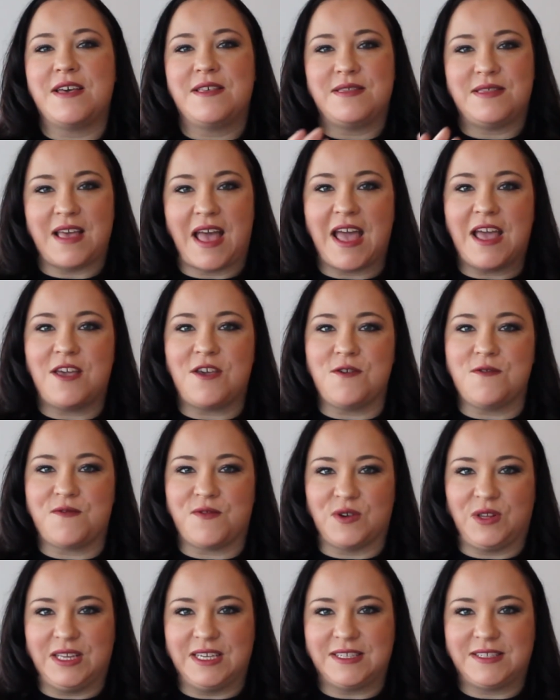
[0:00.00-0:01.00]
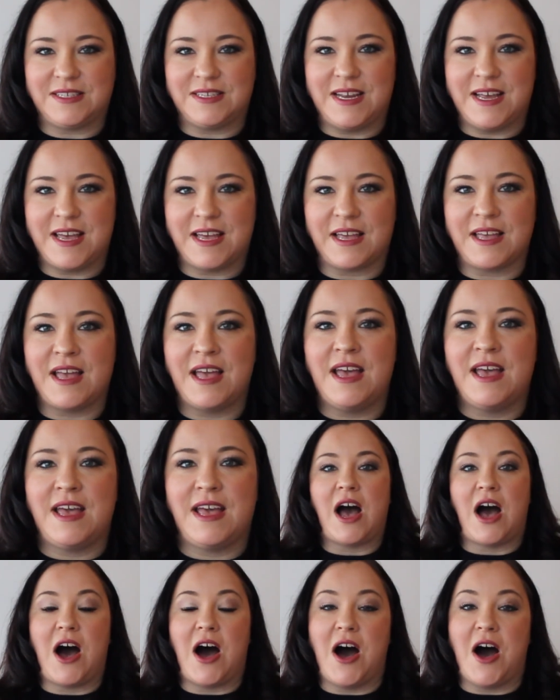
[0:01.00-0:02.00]
Thank you for listening.
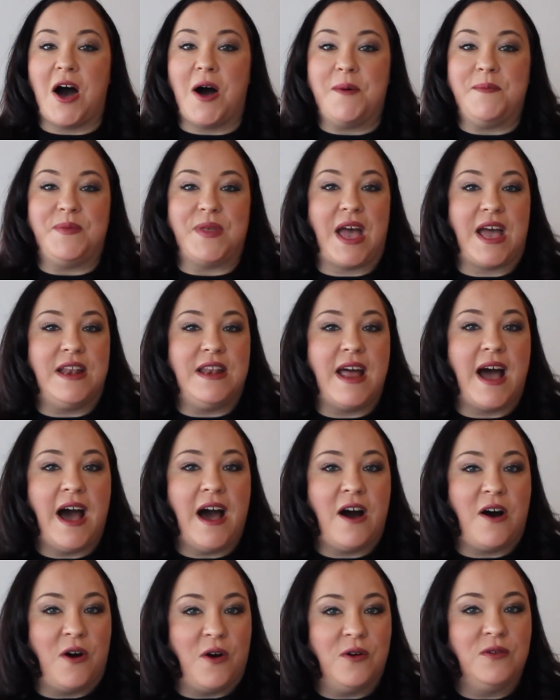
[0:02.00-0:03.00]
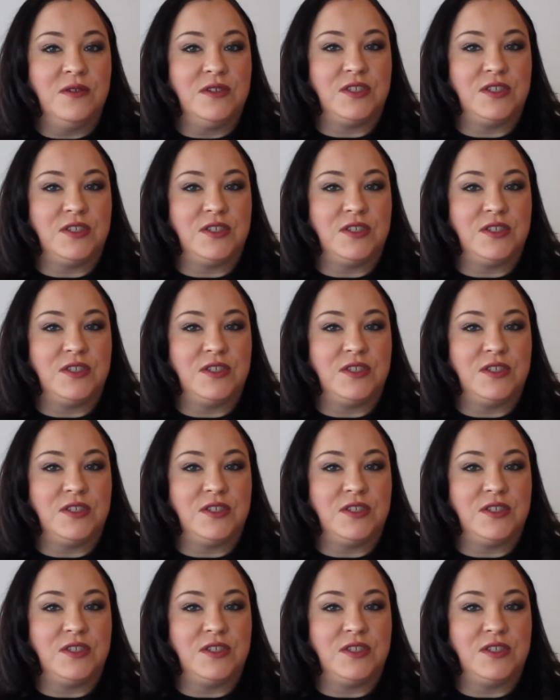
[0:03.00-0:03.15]
And now,